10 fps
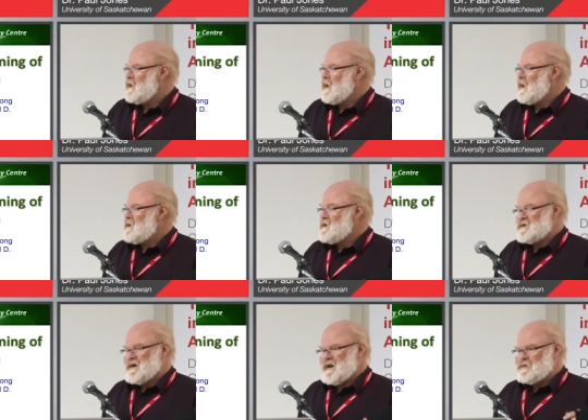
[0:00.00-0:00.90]
uh,
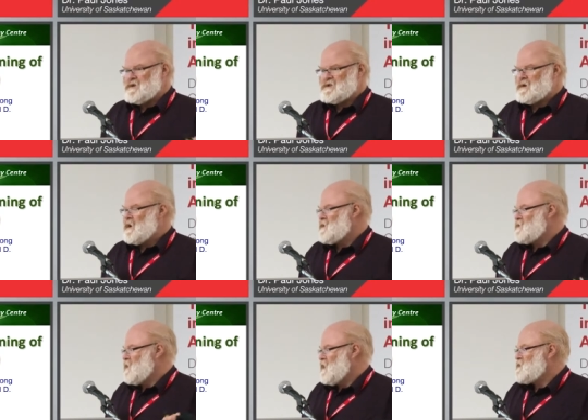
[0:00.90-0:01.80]
ESI, APCI
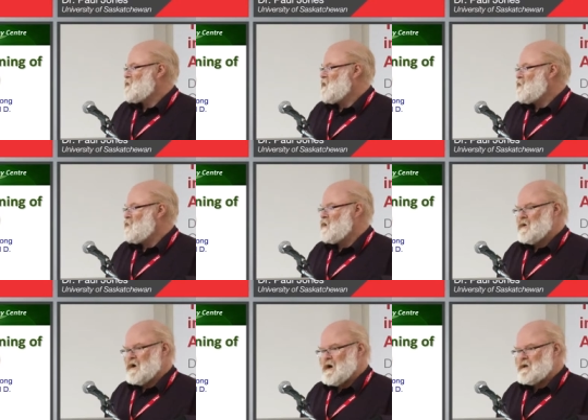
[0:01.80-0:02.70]
to isolate the
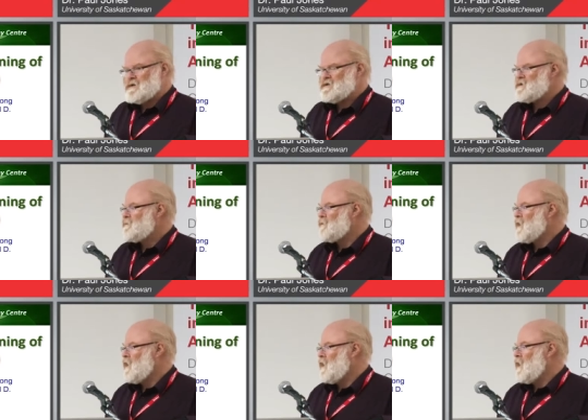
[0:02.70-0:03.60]
parent ions uh,